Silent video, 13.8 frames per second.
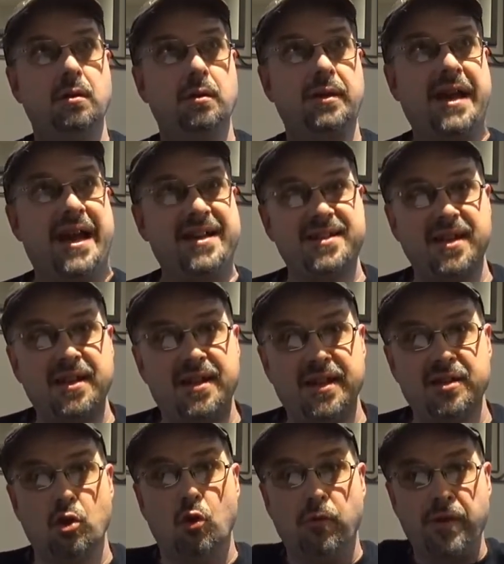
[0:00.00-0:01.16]
casting
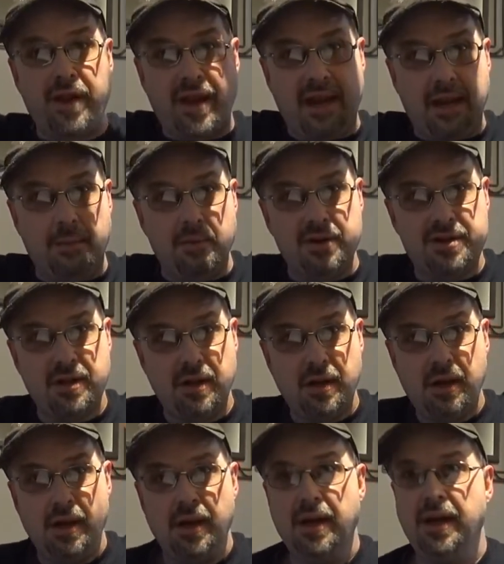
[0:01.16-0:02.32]
things over the cameras,
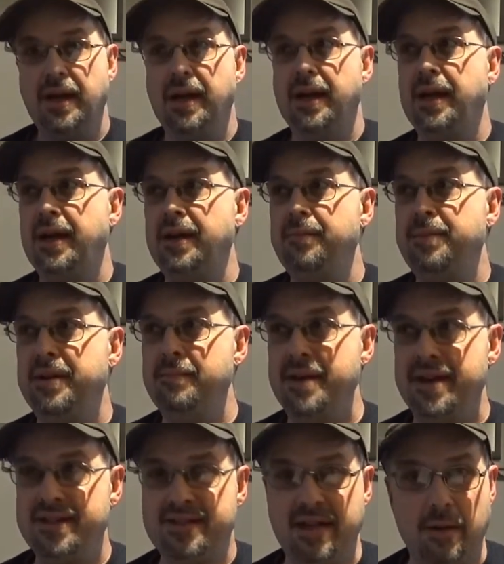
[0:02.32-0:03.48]
you'd be
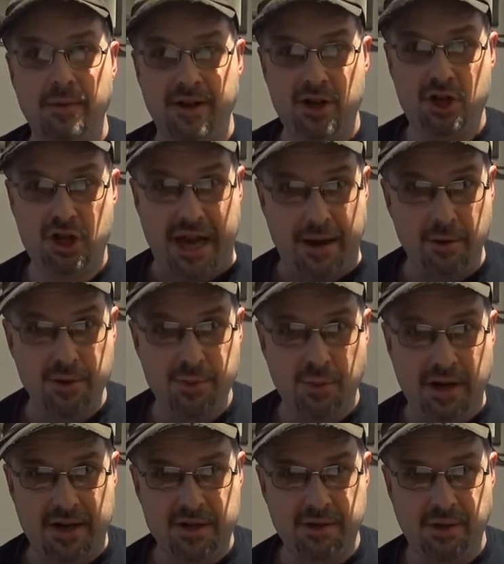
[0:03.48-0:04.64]
amazed at how many shadows were
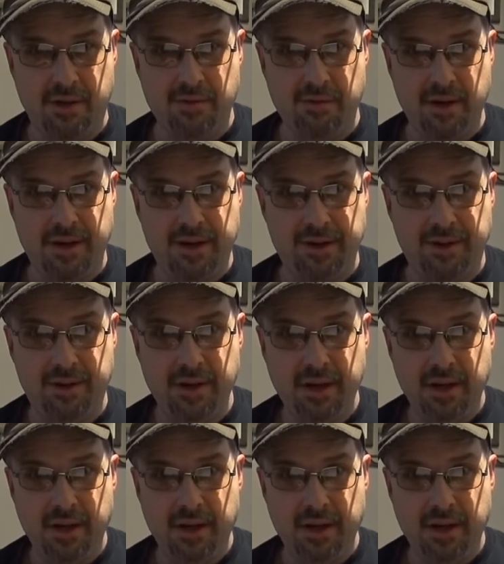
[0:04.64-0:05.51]
actually created.